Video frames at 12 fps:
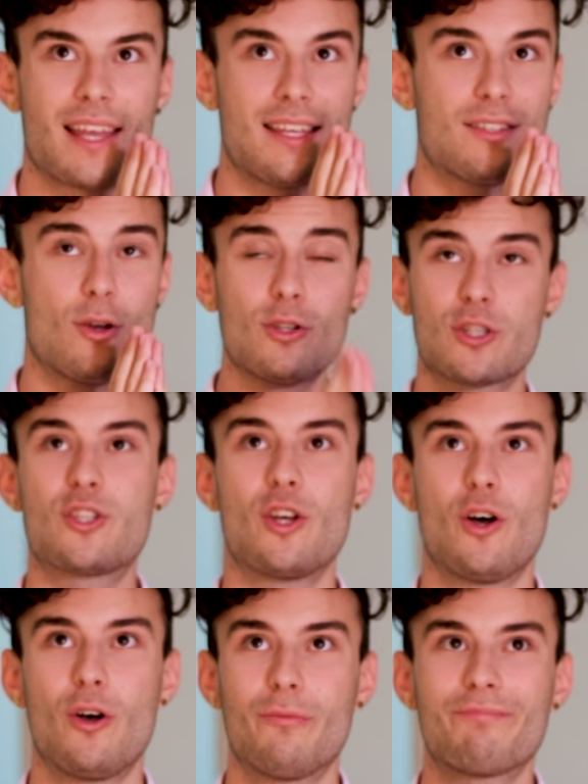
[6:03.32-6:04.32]
is
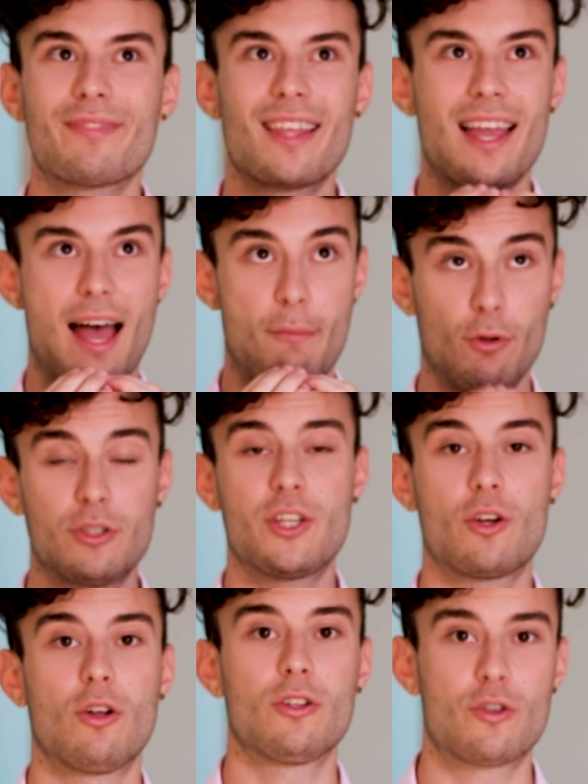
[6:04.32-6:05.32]
also a
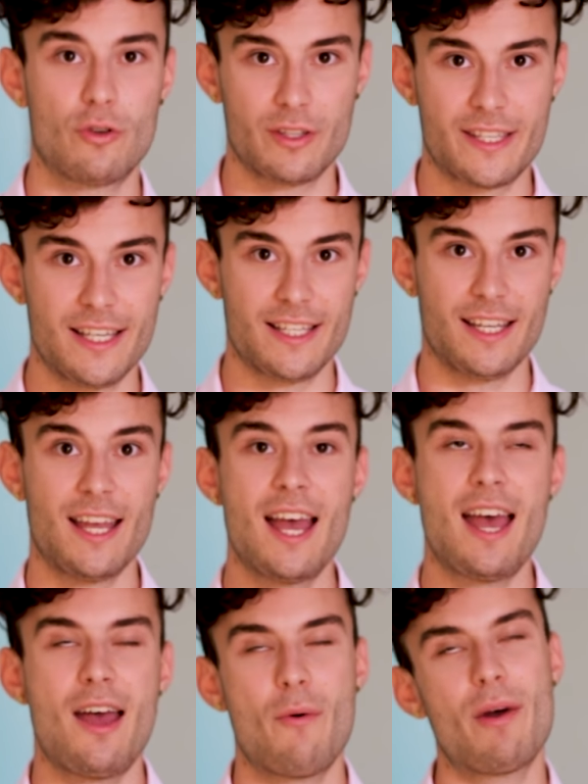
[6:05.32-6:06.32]
multicultural city.
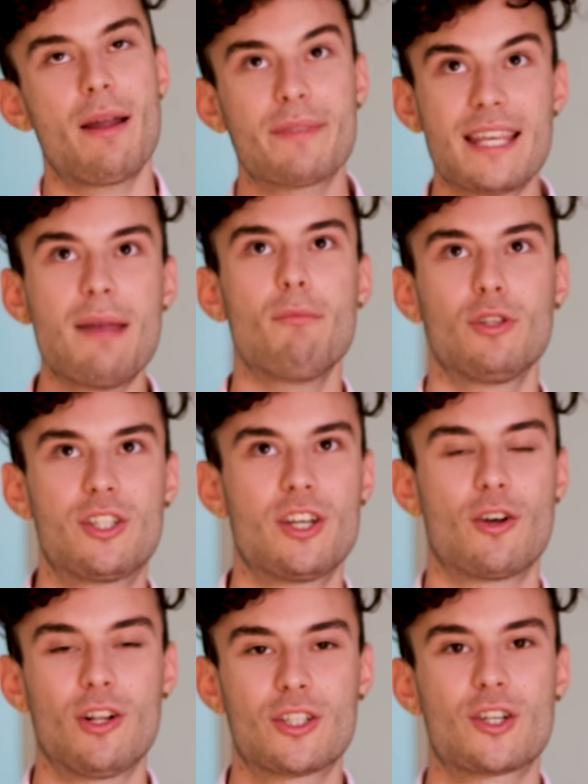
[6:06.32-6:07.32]
When I'm saying
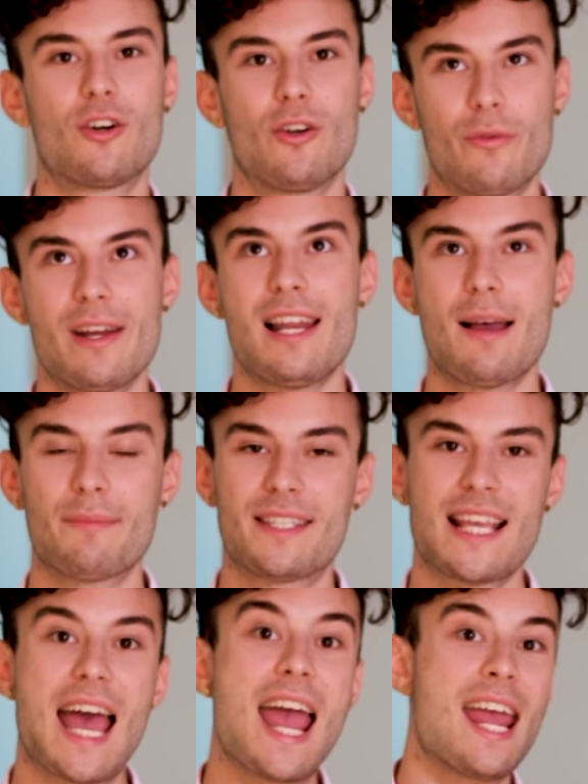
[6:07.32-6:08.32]
multicultural, really I'm
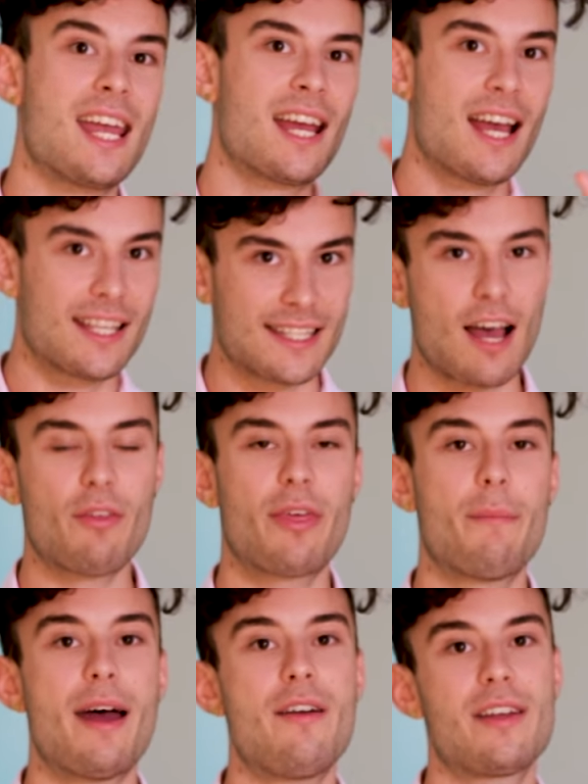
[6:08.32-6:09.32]
saying South
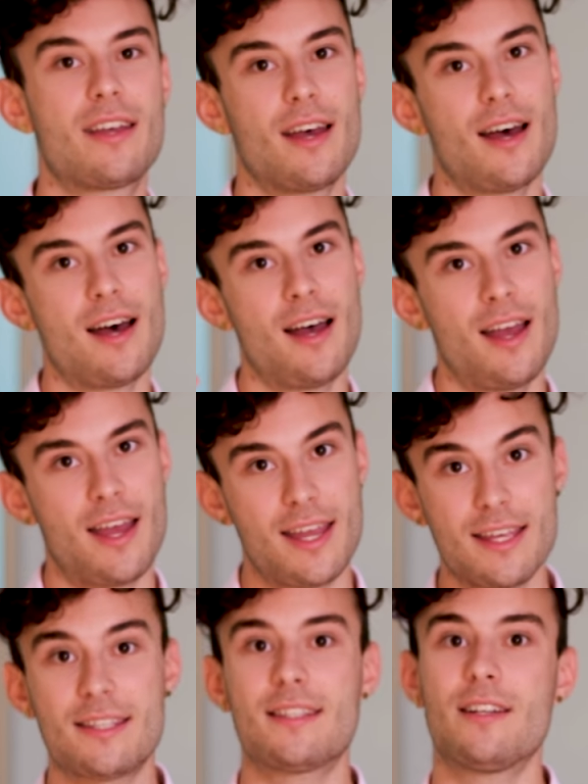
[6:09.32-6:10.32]
America,
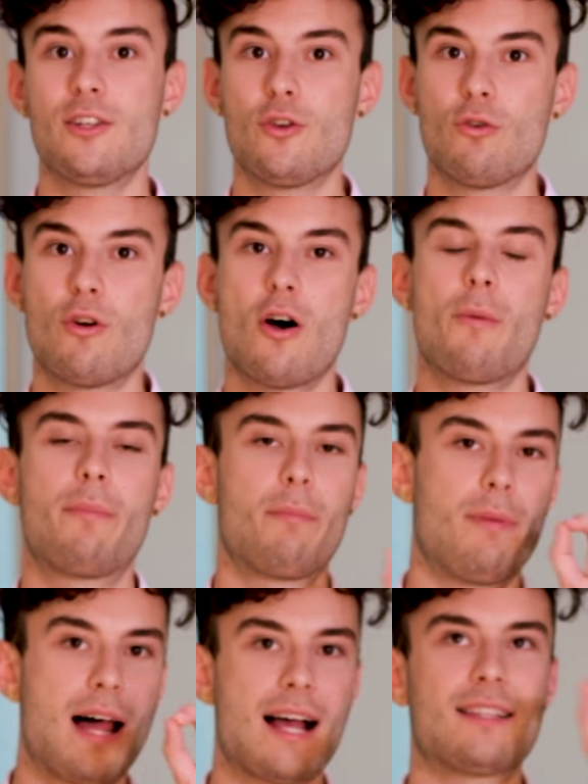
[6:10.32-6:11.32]
Eastern Europe,
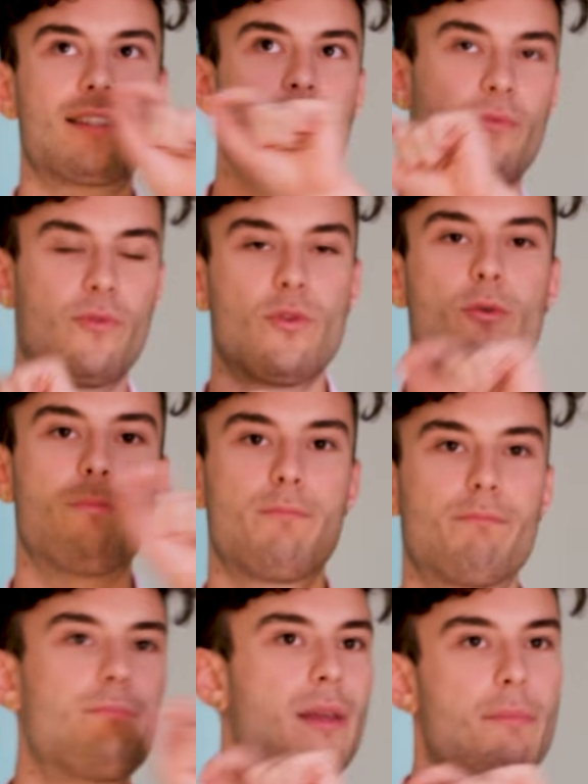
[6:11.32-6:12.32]
plus few
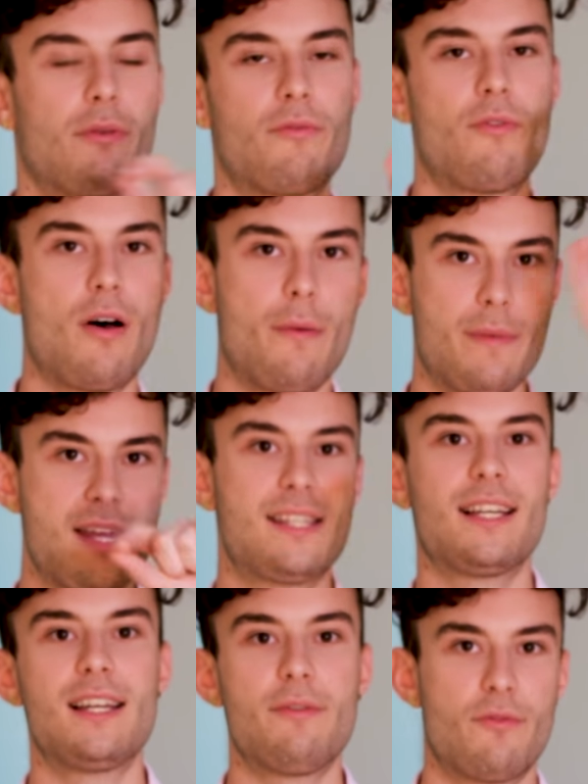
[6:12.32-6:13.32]
people from
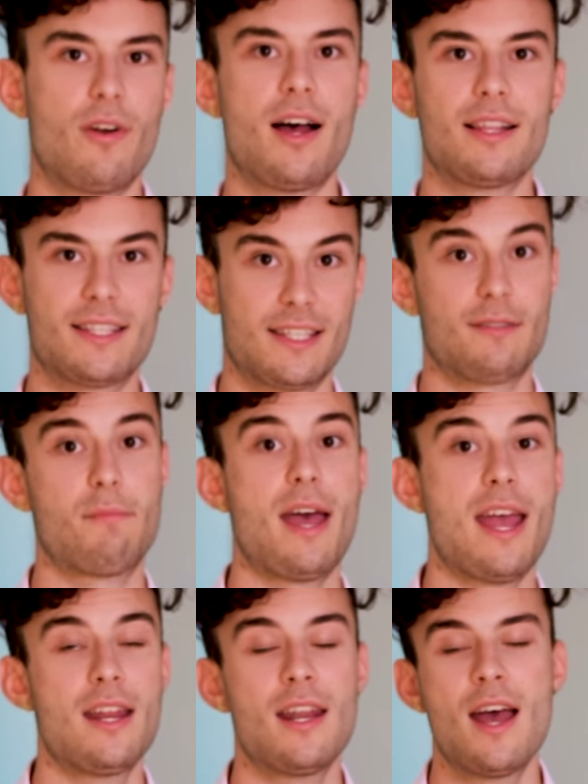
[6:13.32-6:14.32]
Italy, France,
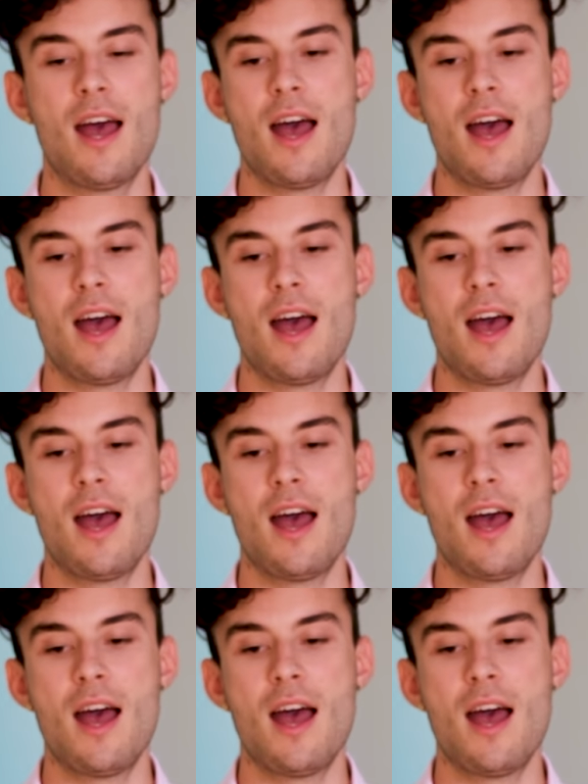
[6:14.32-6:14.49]
Spain.